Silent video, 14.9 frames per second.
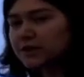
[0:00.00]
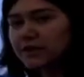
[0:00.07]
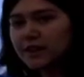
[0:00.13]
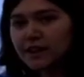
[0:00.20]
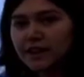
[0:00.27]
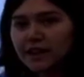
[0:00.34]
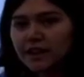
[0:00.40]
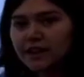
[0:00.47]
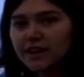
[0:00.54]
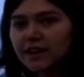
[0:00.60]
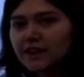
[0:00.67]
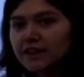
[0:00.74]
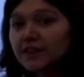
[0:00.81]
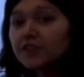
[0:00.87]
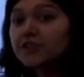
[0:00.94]
that
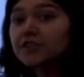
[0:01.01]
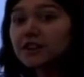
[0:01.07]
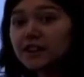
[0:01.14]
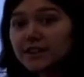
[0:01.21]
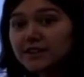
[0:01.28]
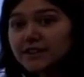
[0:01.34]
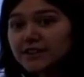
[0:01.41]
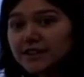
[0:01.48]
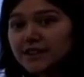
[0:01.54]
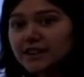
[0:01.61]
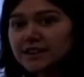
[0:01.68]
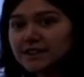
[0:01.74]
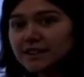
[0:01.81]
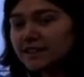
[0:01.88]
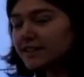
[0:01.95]
are greater than
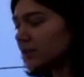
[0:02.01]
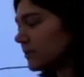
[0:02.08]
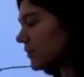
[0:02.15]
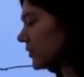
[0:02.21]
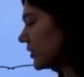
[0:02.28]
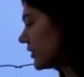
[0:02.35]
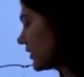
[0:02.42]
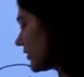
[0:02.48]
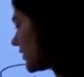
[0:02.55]
19, that are moving to the